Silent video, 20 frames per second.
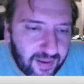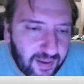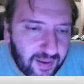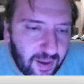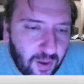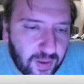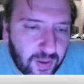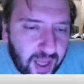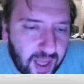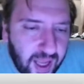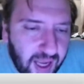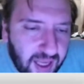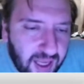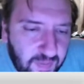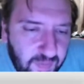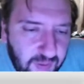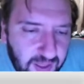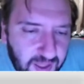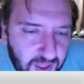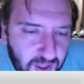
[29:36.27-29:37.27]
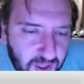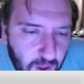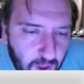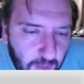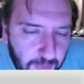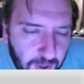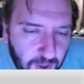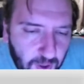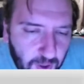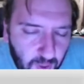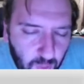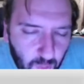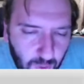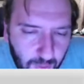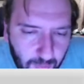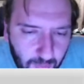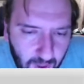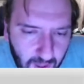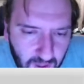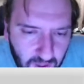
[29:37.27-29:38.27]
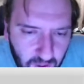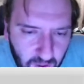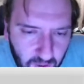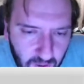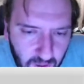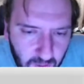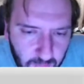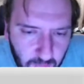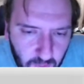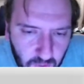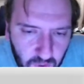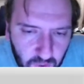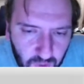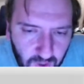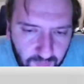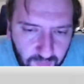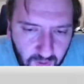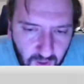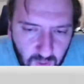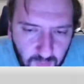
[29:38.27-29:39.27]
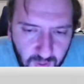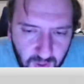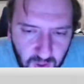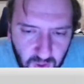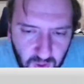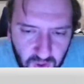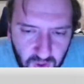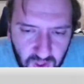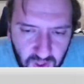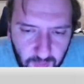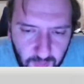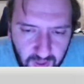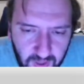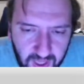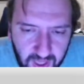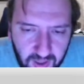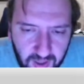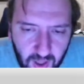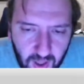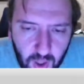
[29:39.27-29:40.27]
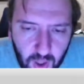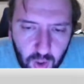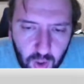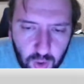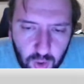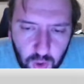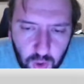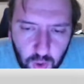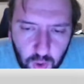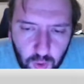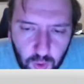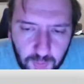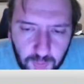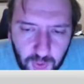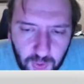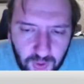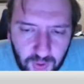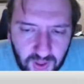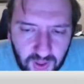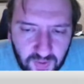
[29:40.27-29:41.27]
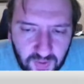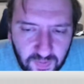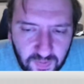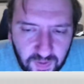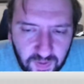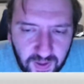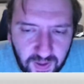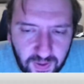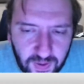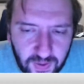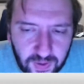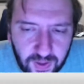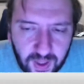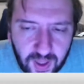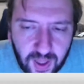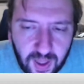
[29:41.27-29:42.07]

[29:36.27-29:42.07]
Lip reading: Okay, activate this card by targeting 1 monster in your opponent's graveyard. Special summon it to your opponent's field.